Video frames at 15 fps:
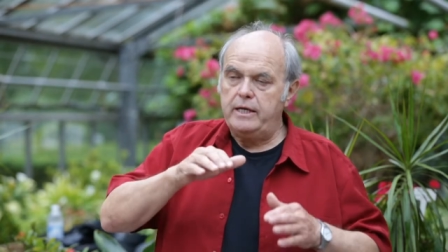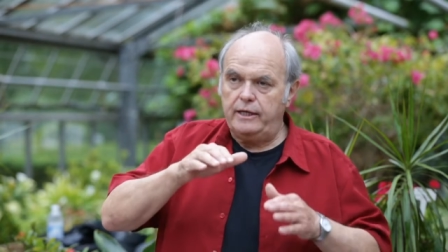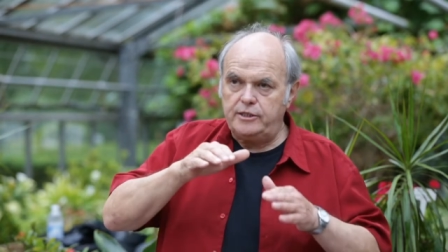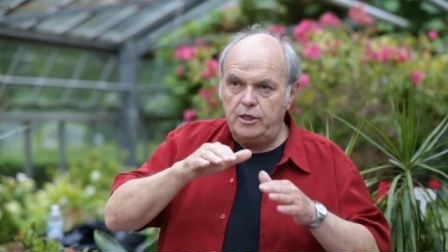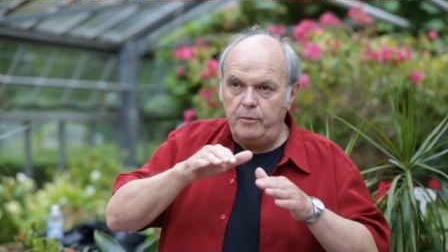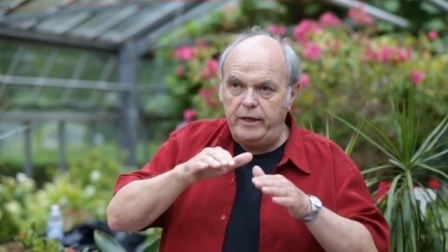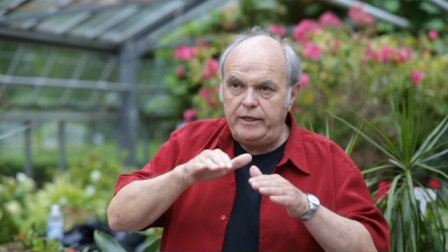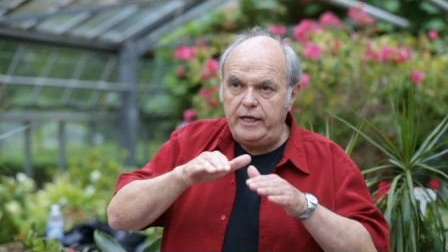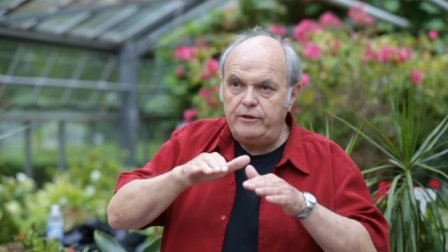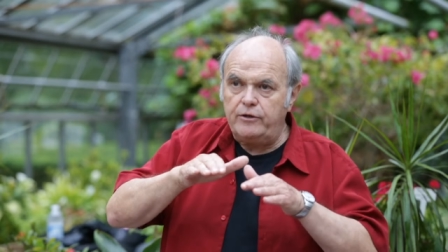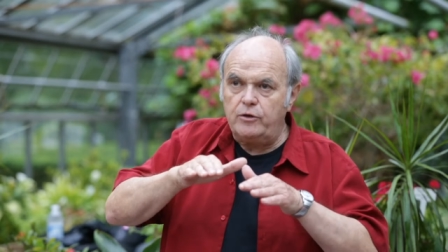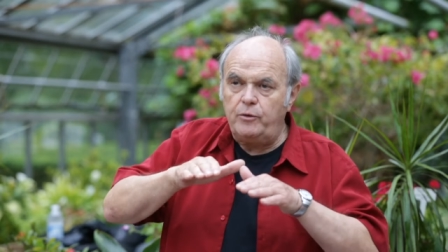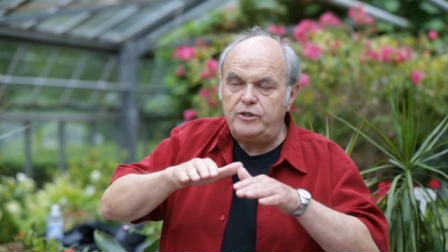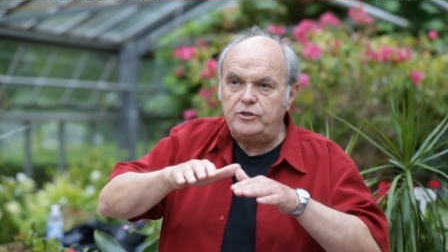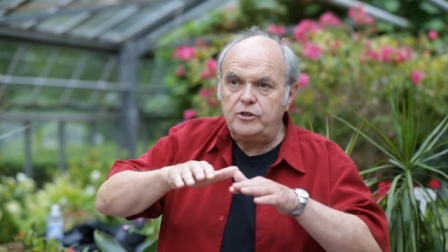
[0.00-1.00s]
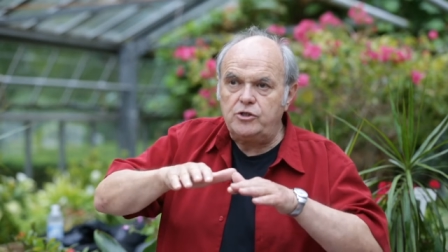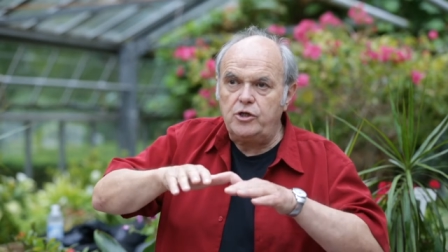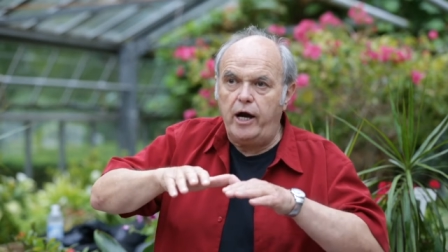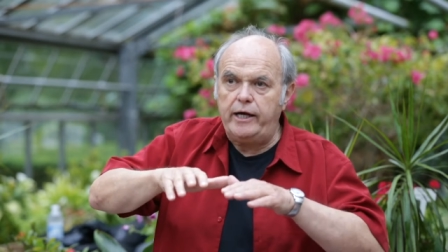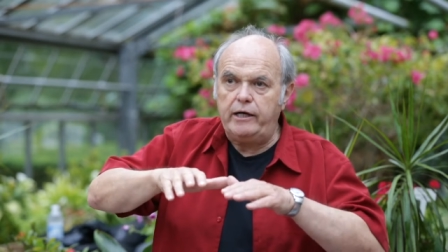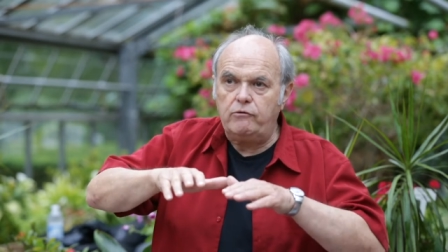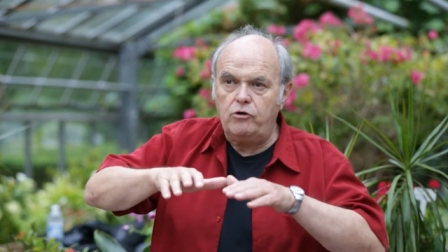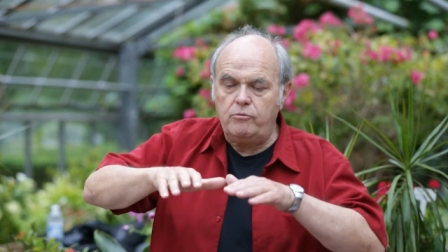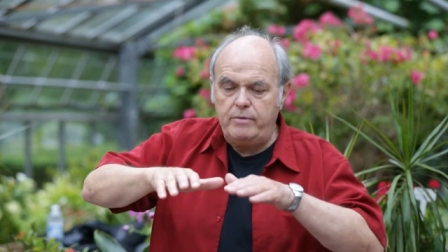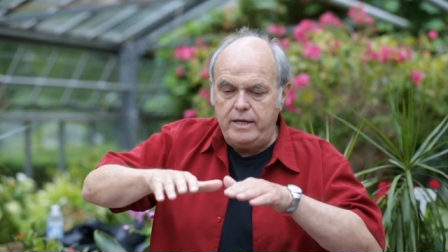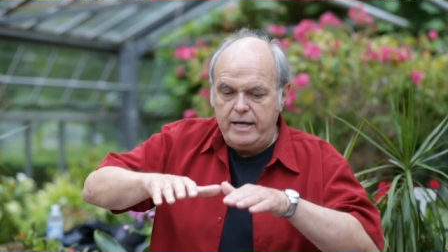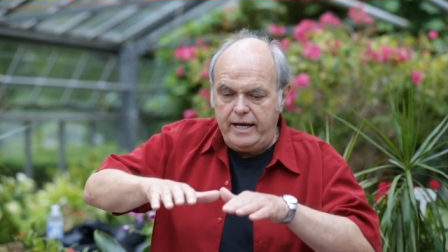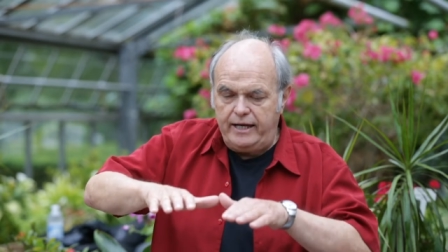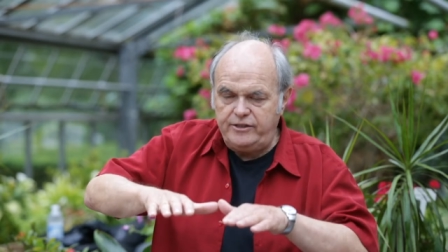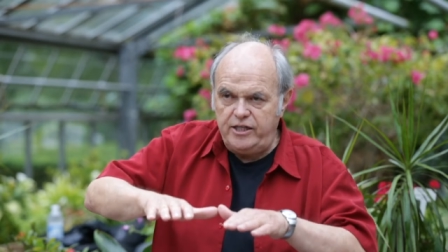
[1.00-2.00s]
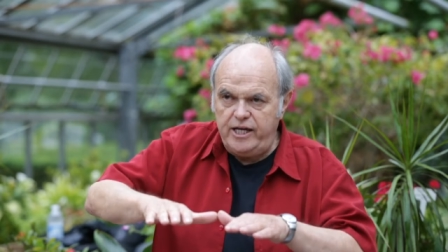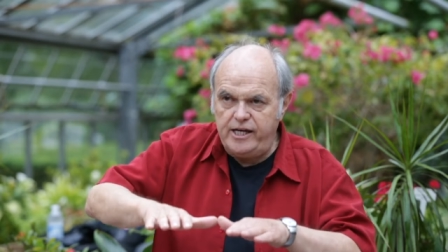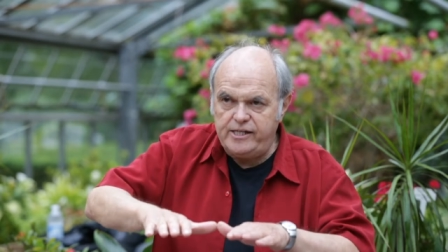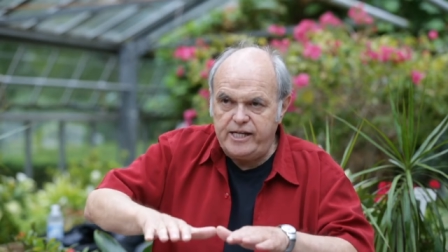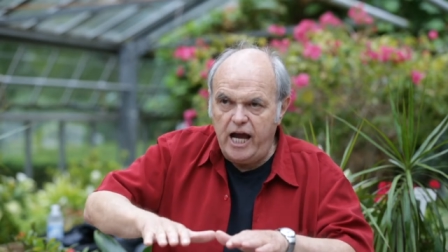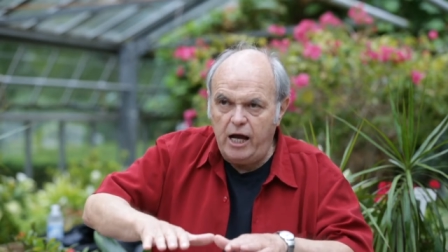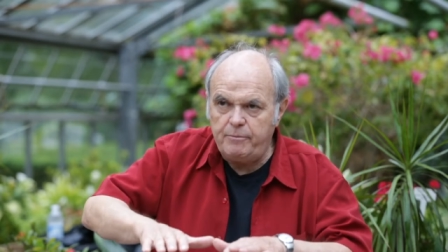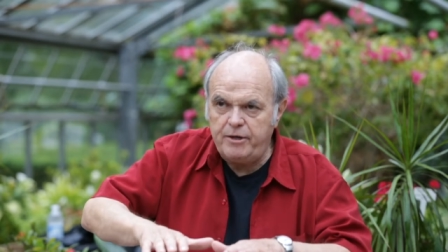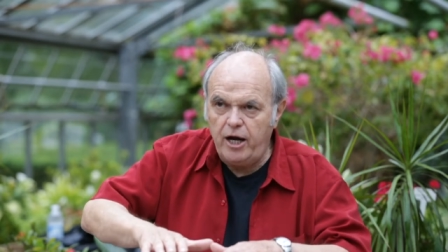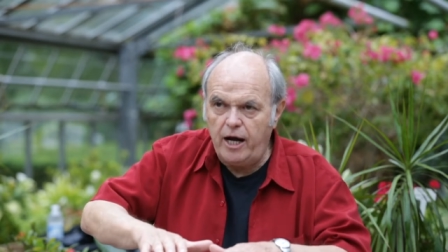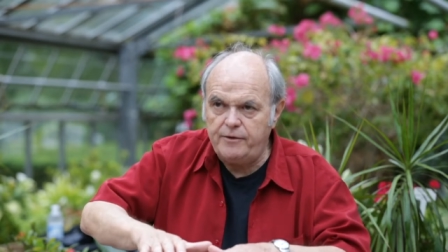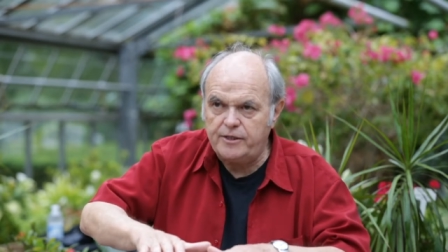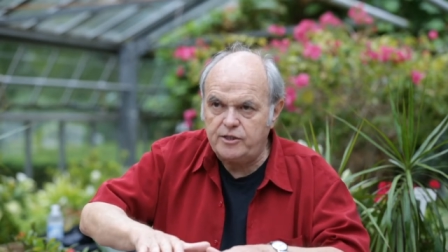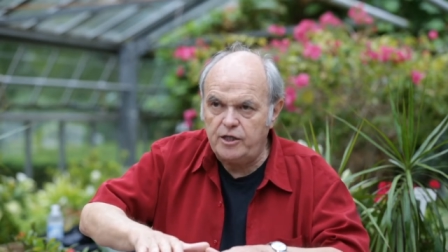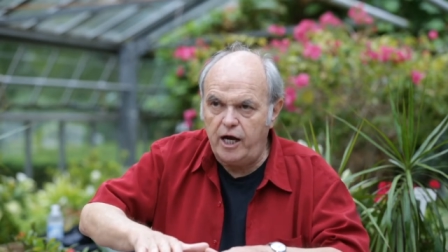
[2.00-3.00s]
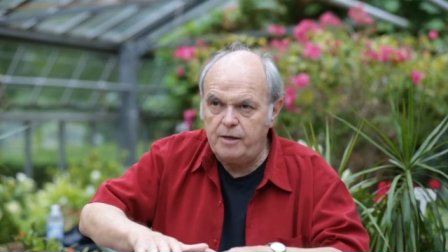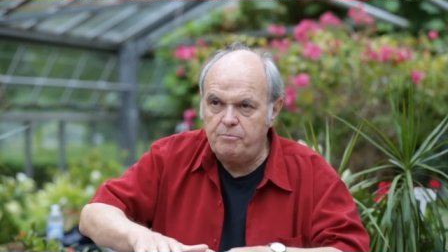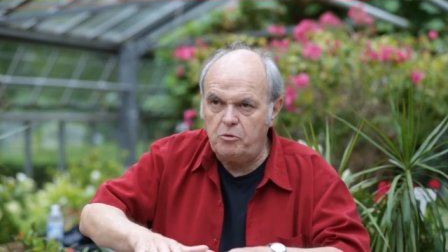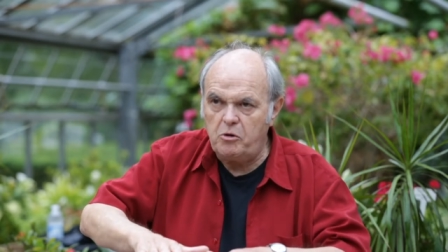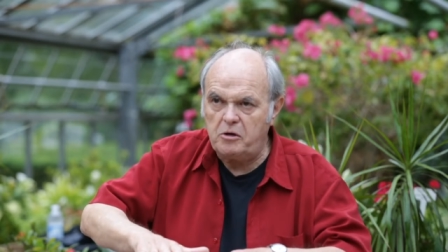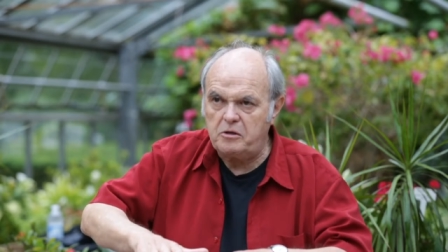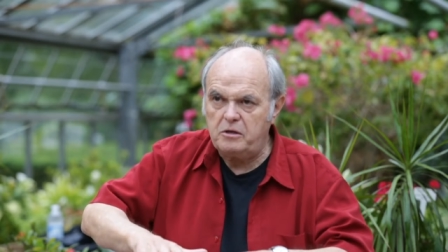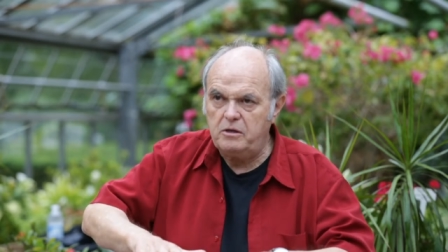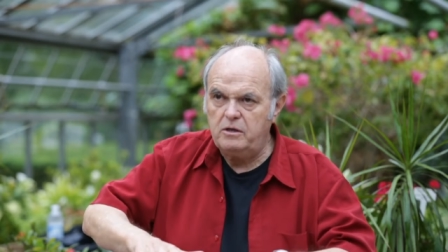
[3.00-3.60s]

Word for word: She went into the witch's dining room and she hid down behind the sideboard.